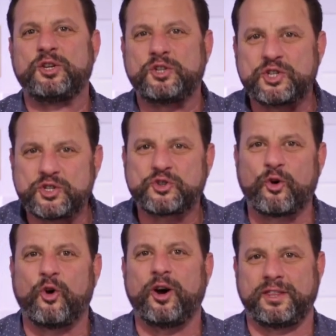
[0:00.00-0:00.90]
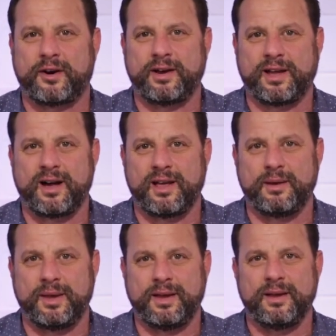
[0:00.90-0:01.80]
destroyed their
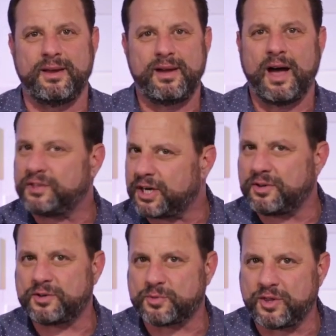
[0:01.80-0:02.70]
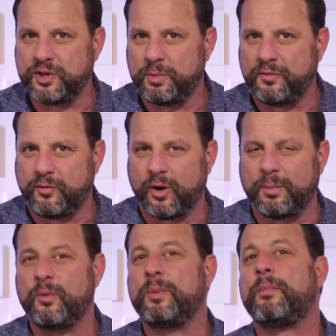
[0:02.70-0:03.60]
economy. I've shared this with you before,
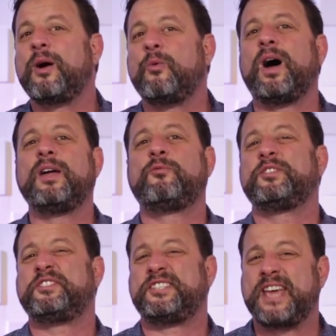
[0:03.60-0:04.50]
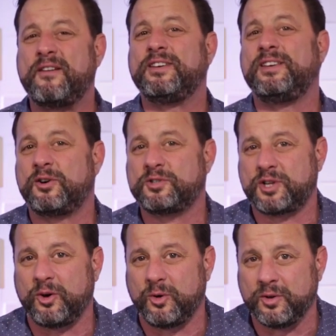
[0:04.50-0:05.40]
but when my wife was 7 years
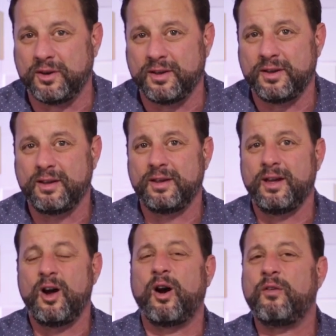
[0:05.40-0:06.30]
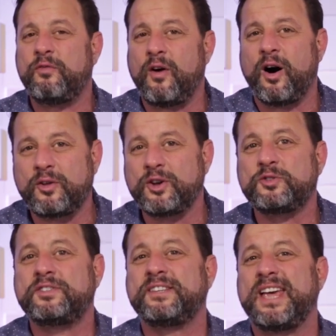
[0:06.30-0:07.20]
old, her father
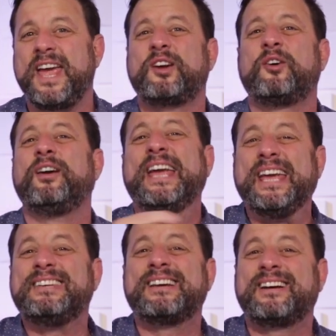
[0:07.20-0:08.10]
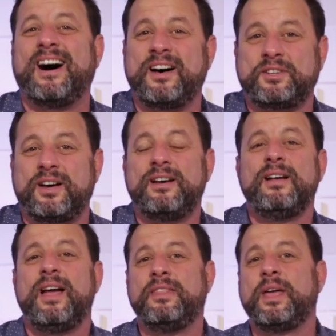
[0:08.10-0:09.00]
used to take her into Gaza
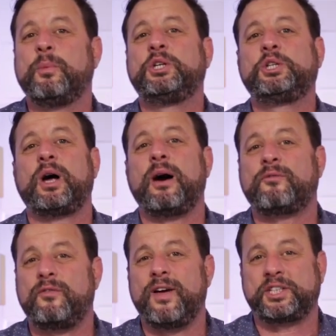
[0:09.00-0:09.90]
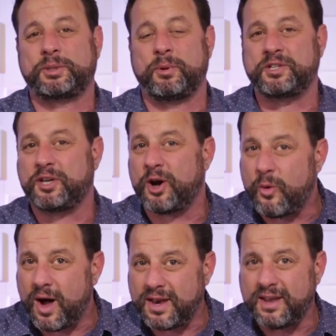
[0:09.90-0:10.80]
and they would shop for vegetables. And you know
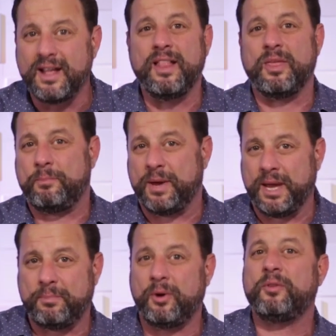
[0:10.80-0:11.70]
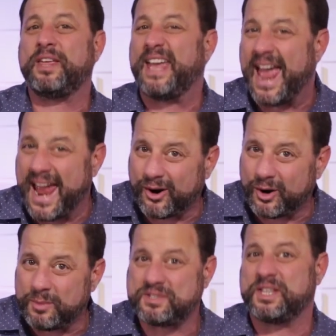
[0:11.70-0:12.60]
what? The people, the
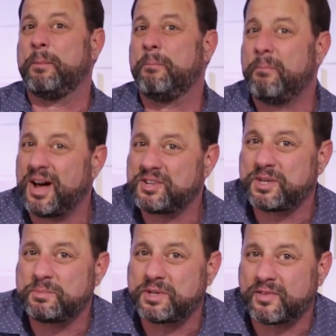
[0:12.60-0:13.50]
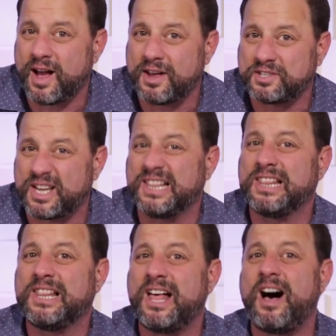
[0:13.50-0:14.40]
Arabs, the Muslims of Gaza
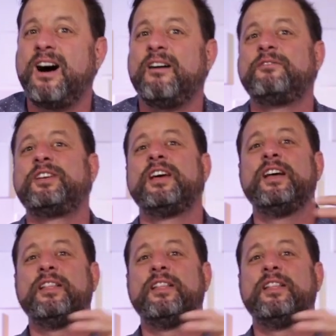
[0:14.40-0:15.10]
loved